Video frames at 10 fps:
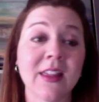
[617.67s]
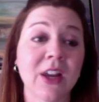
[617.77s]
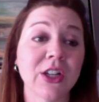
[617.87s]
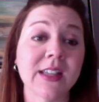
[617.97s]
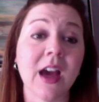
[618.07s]

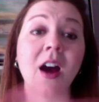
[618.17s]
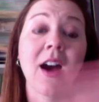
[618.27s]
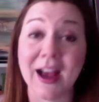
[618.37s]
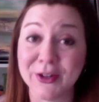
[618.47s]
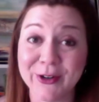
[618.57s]
There's,
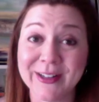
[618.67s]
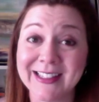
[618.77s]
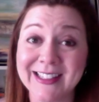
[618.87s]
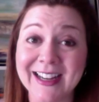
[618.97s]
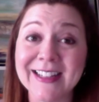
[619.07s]
as you
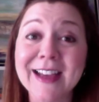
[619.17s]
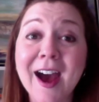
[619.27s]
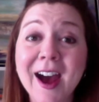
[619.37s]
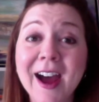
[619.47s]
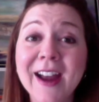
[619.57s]
can see, a
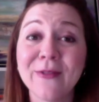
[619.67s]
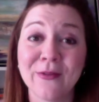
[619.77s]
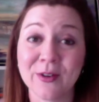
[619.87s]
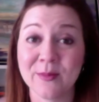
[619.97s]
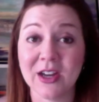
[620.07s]
ton of
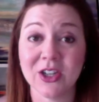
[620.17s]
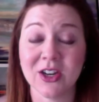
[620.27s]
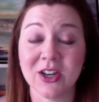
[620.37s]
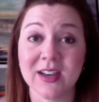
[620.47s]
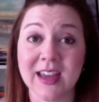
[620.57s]

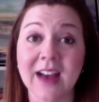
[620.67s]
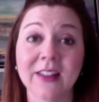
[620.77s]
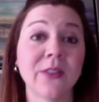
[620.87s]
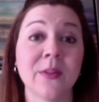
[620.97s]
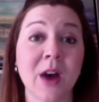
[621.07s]
information you can
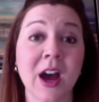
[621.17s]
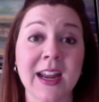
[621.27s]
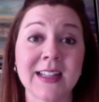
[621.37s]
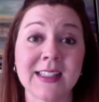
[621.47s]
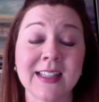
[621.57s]
gather from
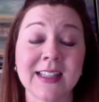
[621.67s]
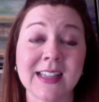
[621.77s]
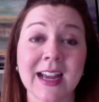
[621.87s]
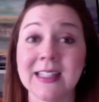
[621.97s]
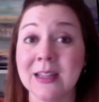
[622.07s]
Audience
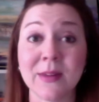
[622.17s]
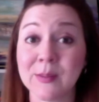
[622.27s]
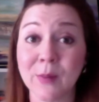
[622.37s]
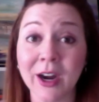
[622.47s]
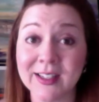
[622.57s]
Insights. And the
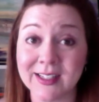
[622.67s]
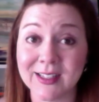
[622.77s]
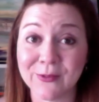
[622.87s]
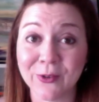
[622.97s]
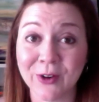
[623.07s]
best part is
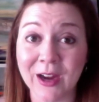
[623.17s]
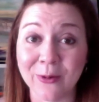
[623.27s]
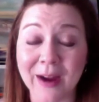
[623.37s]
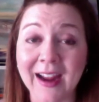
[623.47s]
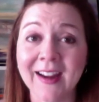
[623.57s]
it's free,
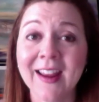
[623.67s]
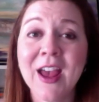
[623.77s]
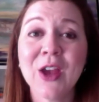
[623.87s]
right?